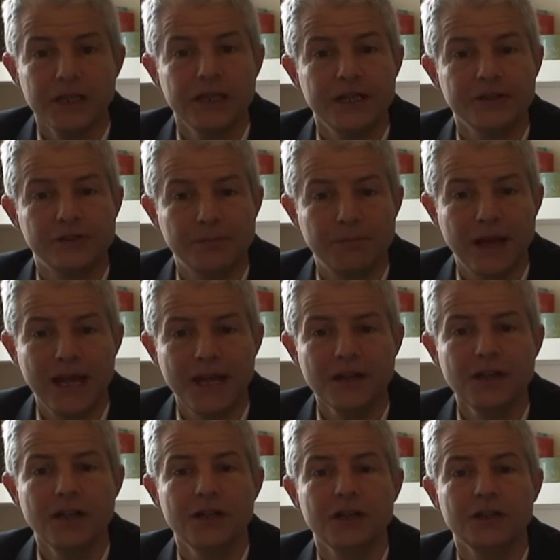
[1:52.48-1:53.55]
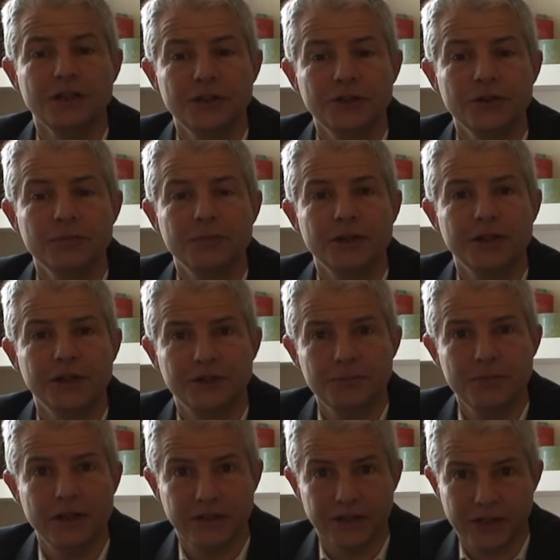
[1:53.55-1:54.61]
In Japan, Europe and
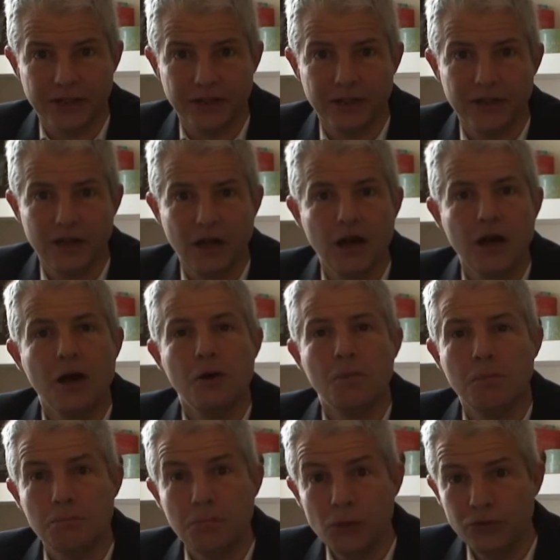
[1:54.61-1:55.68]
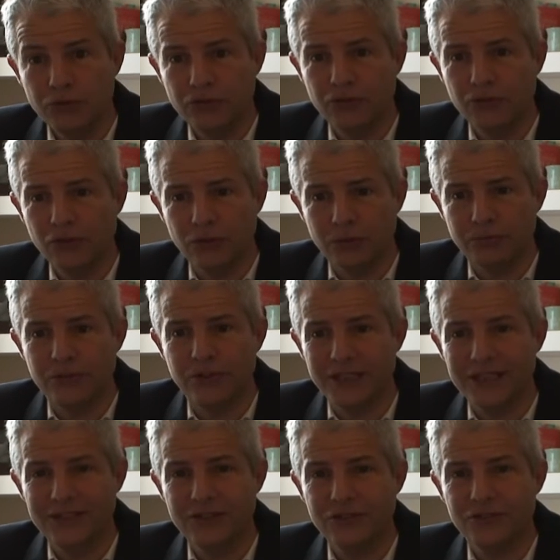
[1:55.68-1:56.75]
America, most jobs in
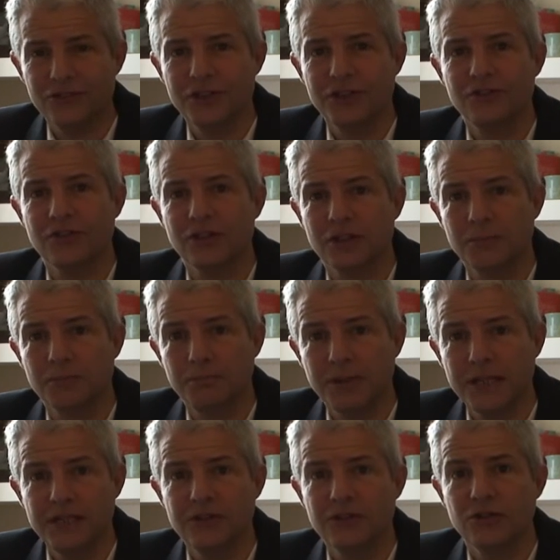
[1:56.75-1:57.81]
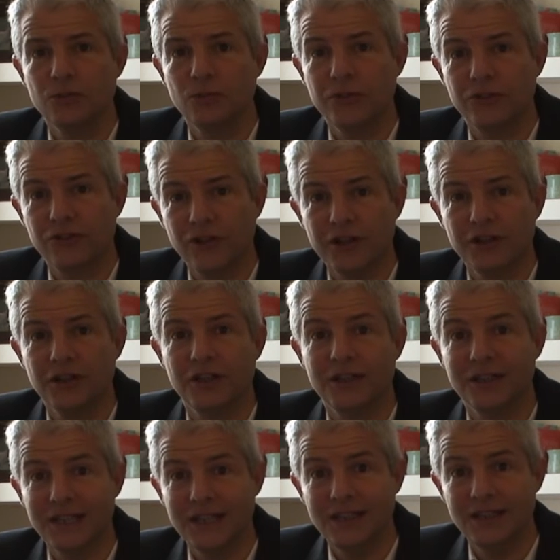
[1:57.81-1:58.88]
industries that compete with China
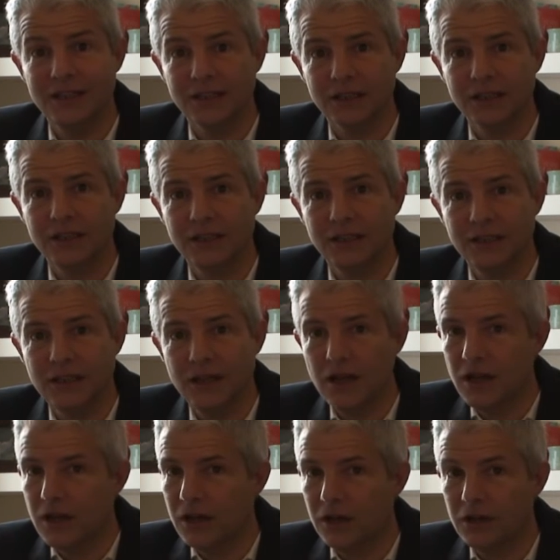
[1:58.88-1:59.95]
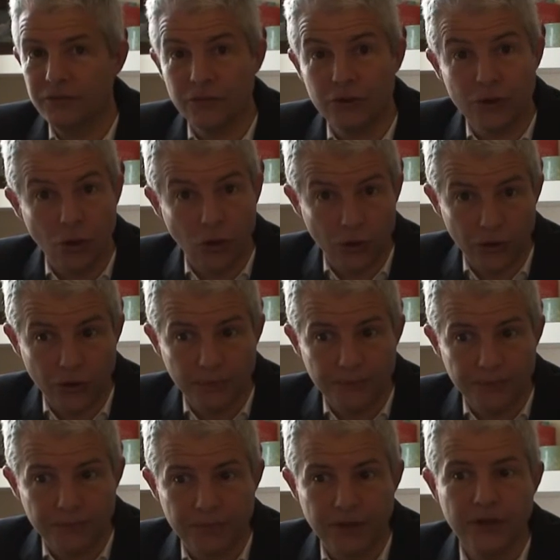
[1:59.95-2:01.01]
and India have gone
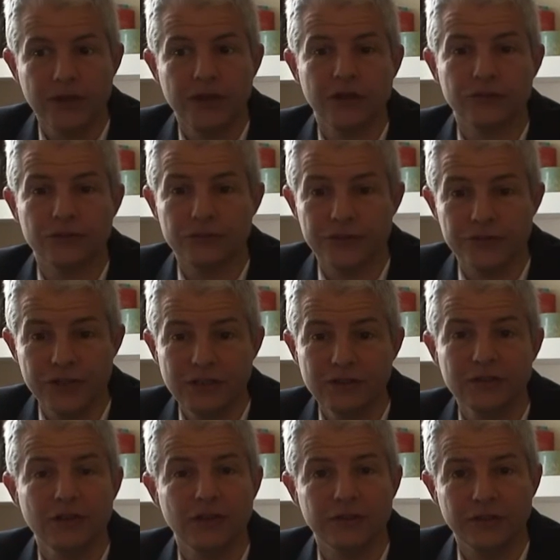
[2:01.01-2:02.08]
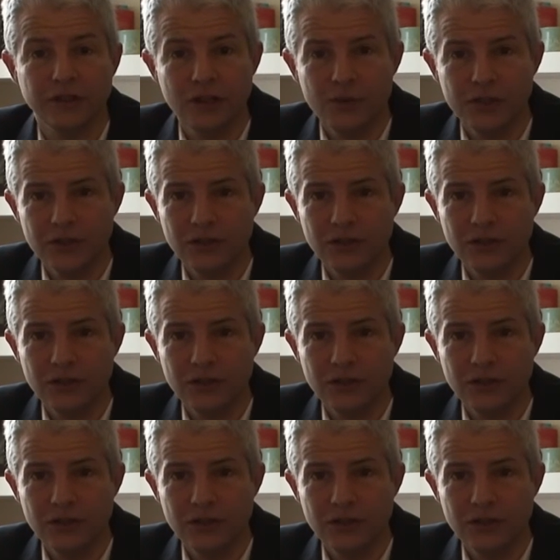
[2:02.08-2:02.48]
as a result of lower